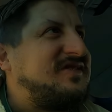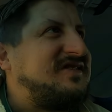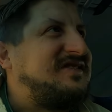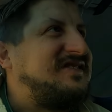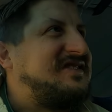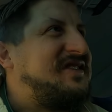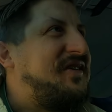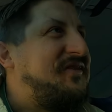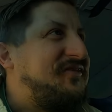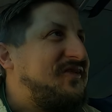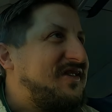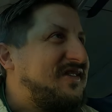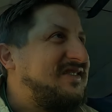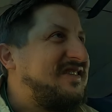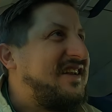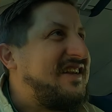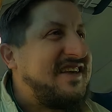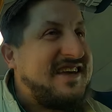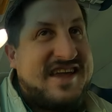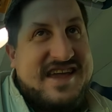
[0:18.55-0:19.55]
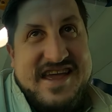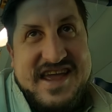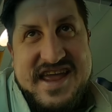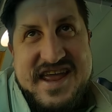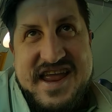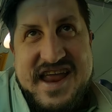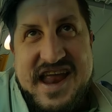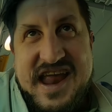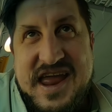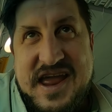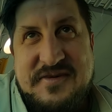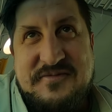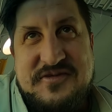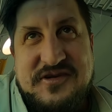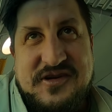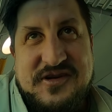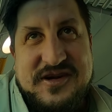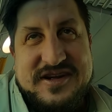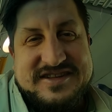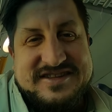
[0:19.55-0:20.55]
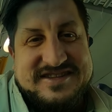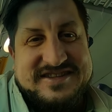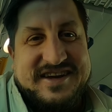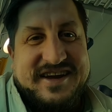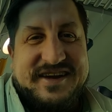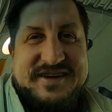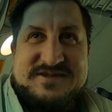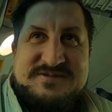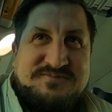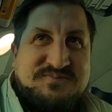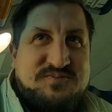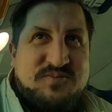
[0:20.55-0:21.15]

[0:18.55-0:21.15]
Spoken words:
see if there's any immigrants there,